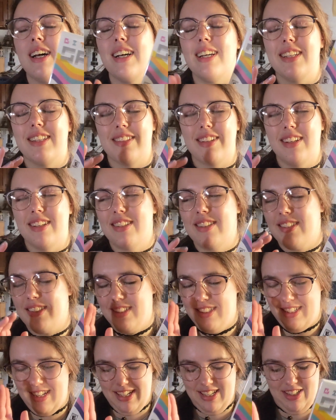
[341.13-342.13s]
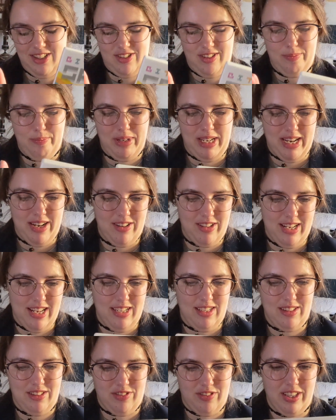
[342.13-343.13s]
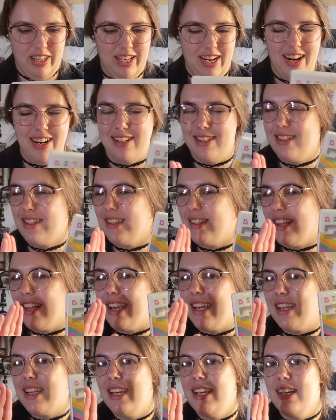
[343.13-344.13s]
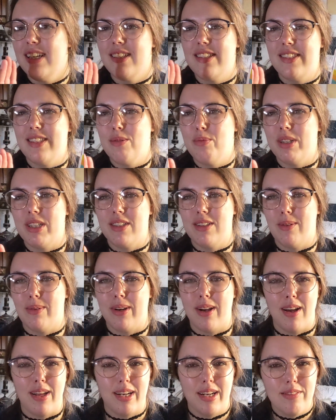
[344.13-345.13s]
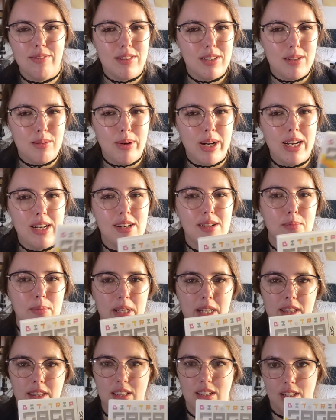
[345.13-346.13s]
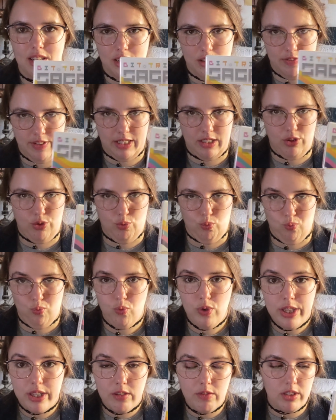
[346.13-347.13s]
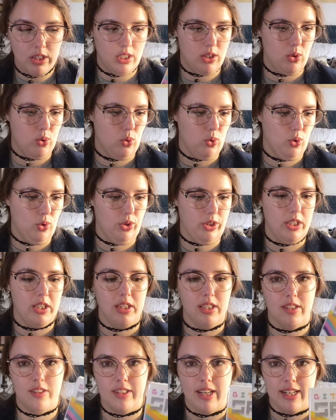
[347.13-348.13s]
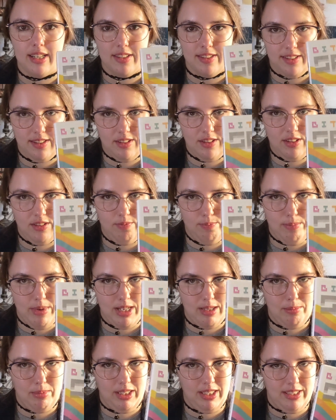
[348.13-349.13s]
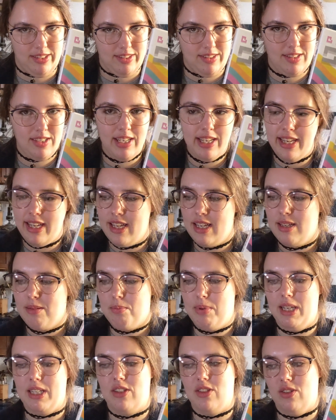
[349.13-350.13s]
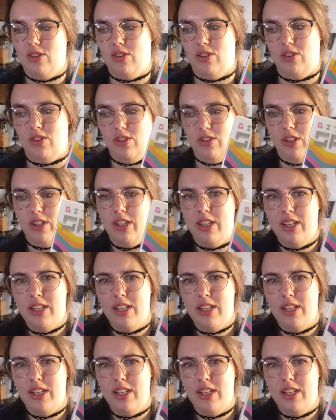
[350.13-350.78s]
It starts to kind of trip me out, and it's really hard to like see what's going on after a while. But the effect is really, really cool in this kind of minimalist pixel.